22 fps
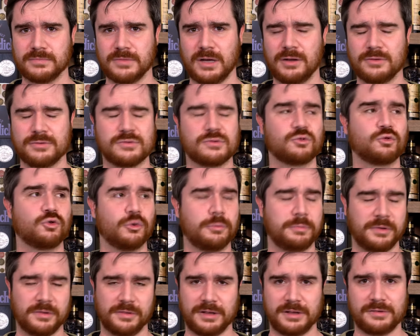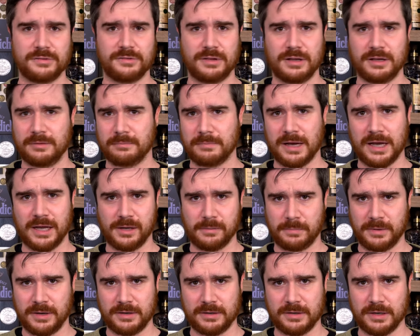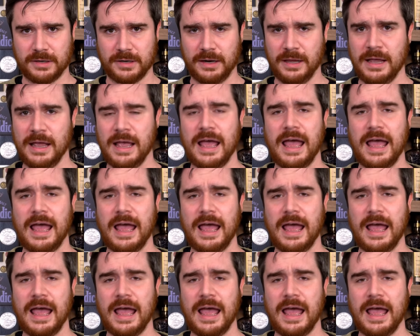unscrupulous in my opinion.